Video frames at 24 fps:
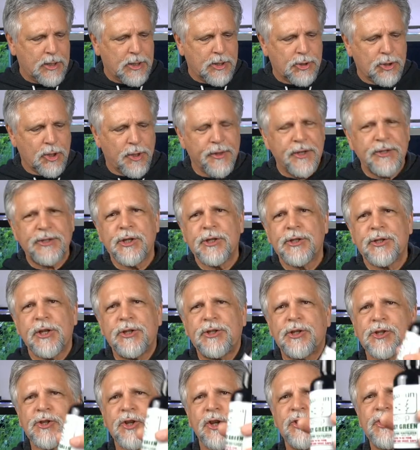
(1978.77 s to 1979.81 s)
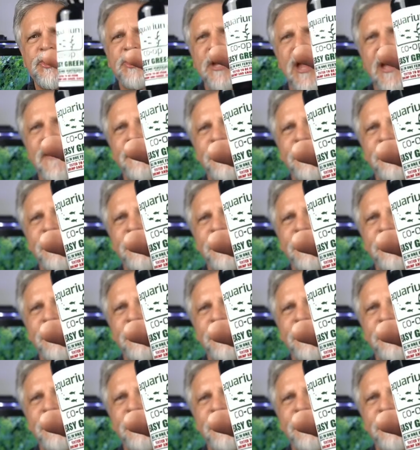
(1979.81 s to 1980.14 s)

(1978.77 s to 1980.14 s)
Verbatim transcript: So this is this is good stuff.